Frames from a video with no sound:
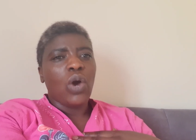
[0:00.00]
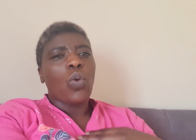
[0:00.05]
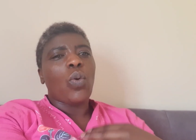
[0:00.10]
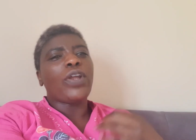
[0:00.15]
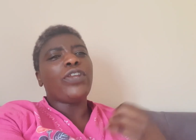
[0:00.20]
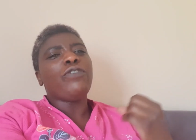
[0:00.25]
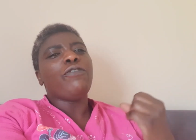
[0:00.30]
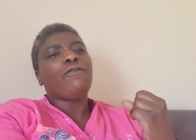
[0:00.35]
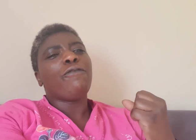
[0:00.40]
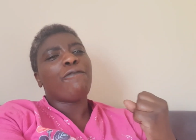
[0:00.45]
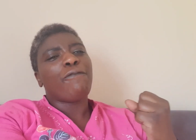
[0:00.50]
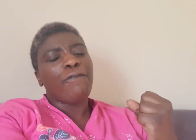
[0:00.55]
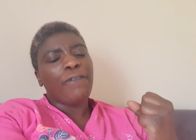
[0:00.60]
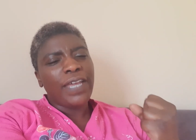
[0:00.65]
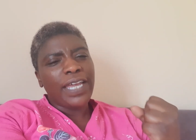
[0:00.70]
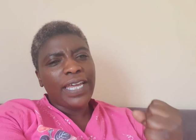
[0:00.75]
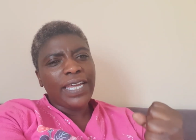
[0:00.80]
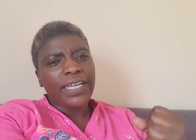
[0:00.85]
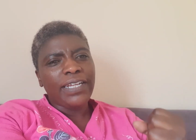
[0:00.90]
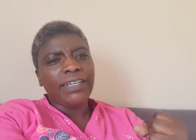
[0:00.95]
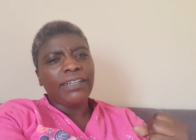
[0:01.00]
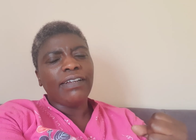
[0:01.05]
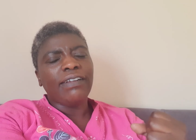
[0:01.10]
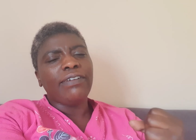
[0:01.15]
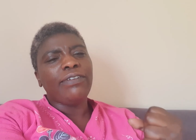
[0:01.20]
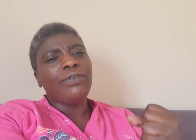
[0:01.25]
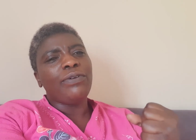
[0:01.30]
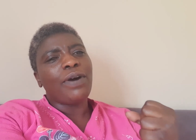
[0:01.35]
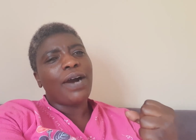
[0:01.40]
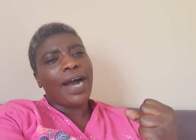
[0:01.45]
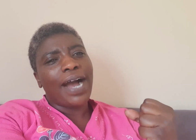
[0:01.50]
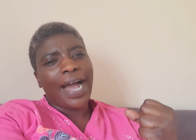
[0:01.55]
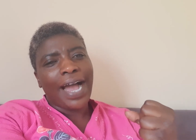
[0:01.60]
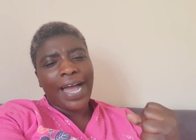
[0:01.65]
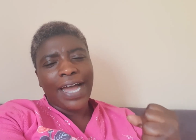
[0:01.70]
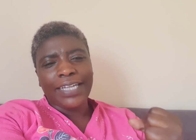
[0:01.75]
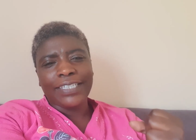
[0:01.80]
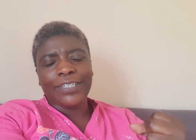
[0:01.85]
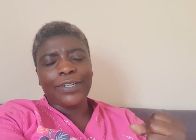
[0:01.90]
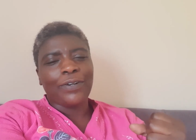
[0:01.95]
when you feel your
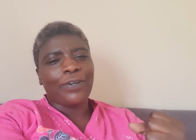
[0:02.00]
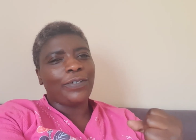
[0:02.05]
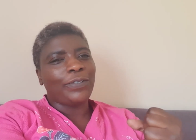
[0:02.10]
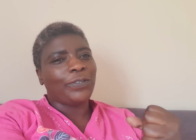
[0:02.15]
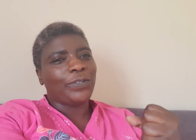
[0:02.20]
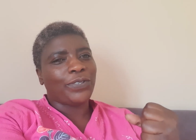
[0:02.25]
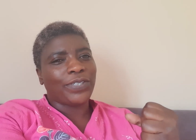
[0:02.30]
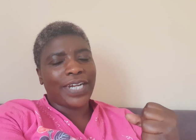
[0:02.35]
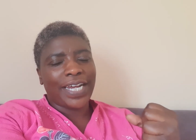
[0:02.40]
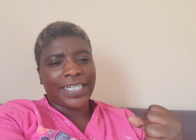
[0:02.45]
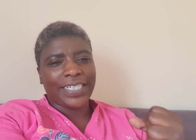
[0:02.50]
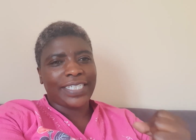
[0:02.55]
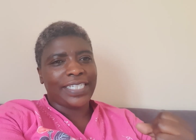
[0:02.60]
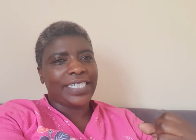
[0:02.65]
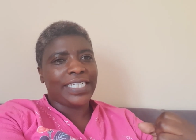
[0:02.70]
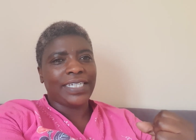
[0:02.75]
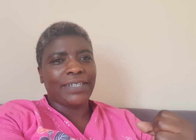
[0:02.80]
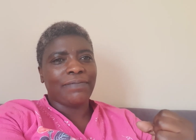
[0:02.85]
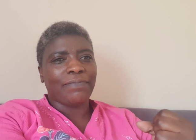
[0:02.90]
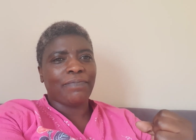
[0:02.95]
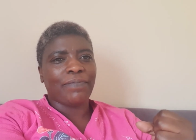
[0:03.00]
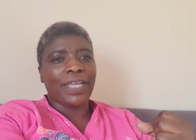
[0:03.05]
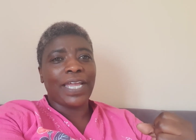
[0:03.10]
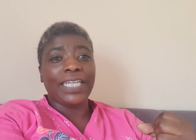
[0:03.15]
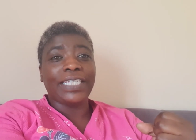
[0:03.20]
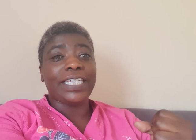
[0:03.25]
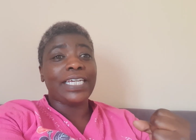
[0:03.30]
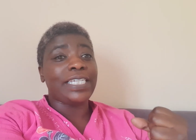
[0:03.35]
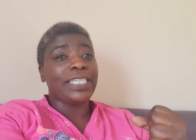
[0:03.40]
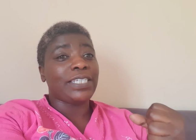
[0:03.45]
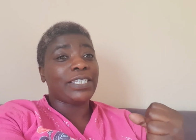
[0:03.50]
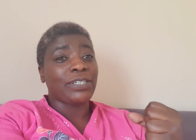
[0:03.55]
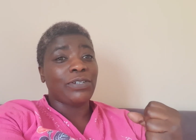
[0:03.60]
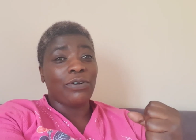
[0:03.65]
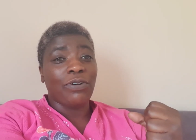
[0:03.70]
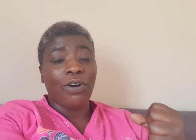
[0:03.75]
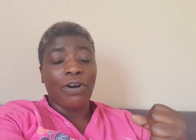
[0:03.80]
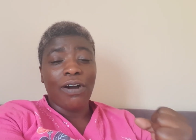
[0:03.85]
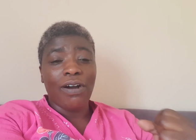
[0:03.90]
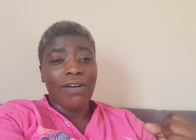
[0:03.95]
heart contracting, it is
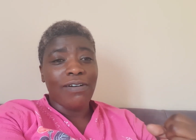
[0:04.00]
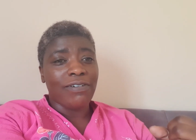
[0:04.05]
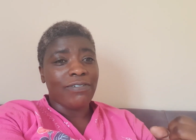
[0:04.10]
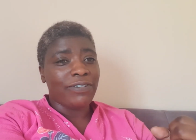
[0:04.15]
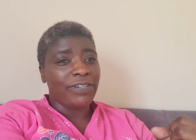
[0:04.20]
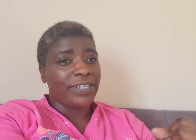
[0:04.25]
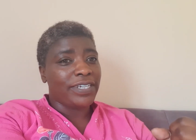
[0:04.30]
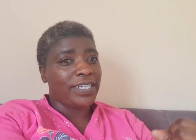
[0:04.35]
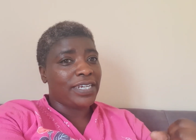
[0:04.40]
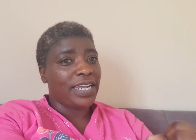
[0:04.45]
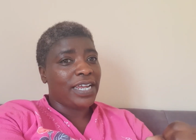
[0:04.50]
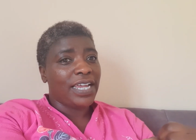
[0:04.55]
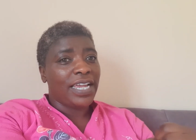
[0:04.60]
God.